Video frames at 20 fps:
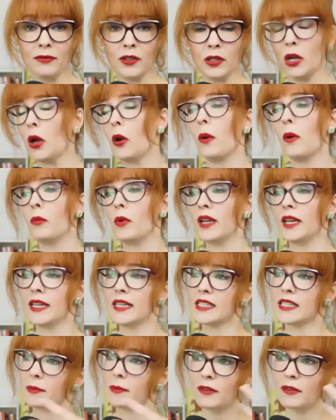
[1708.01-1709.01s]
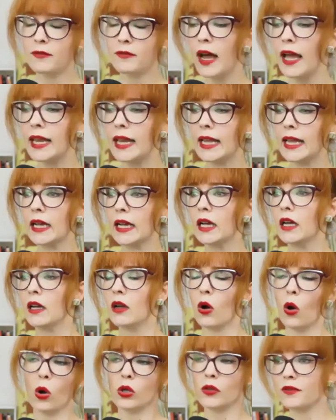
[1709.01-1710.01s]
You know, we need to be fighting
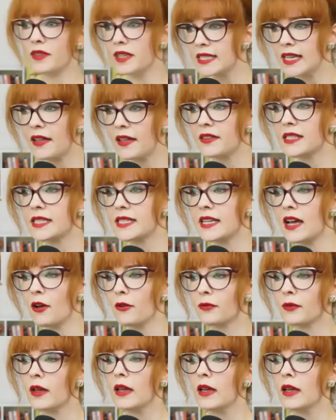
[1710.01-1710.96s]
all of this other stuff.